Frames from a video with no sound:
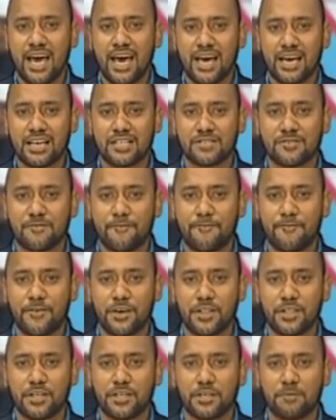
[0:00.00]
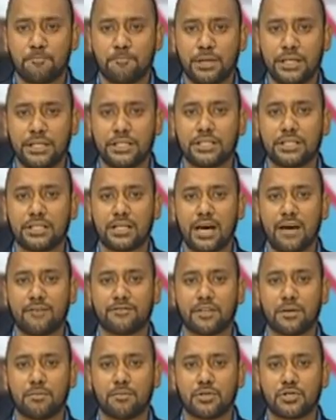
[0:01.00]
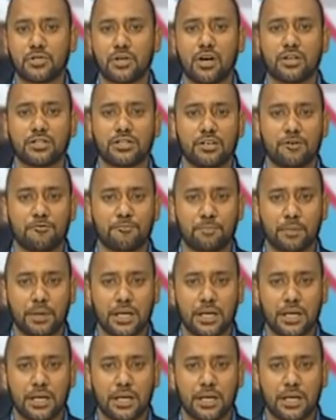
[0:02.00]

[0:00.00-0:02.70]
has further depleted after a majority of